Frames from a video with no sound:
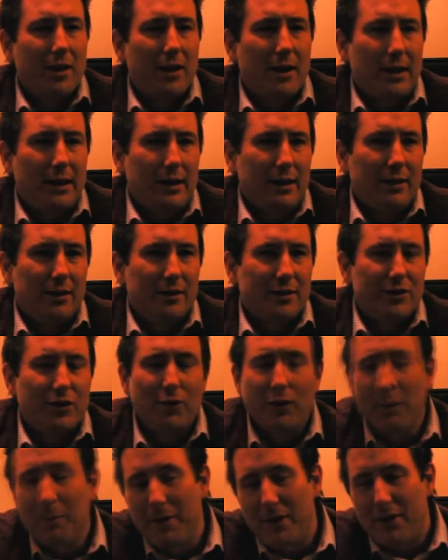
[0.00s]
Uh,
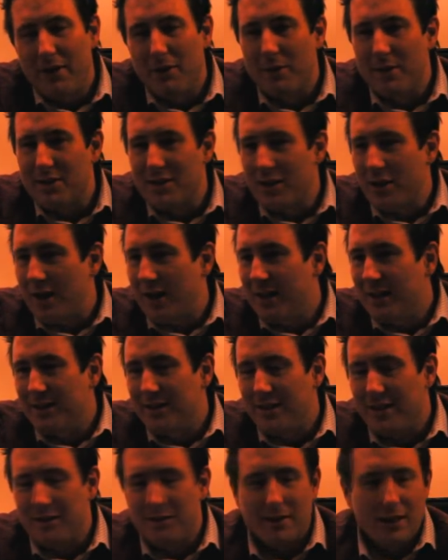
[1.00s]
so from there, anyways, I, I,
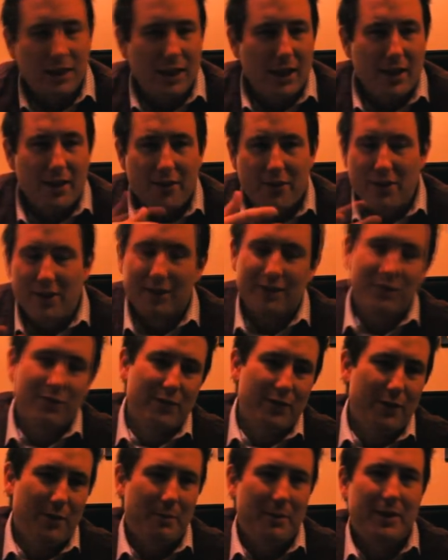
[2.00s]
did a lot of things in
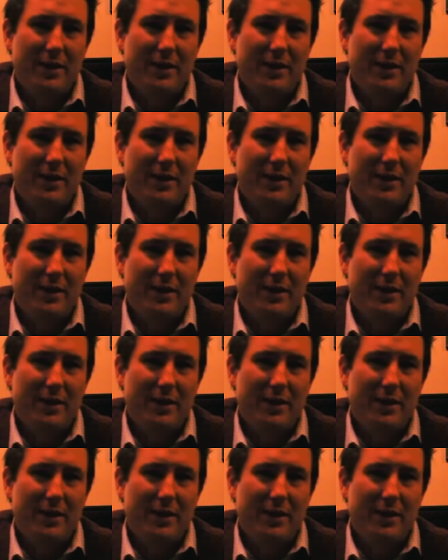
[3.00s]
film.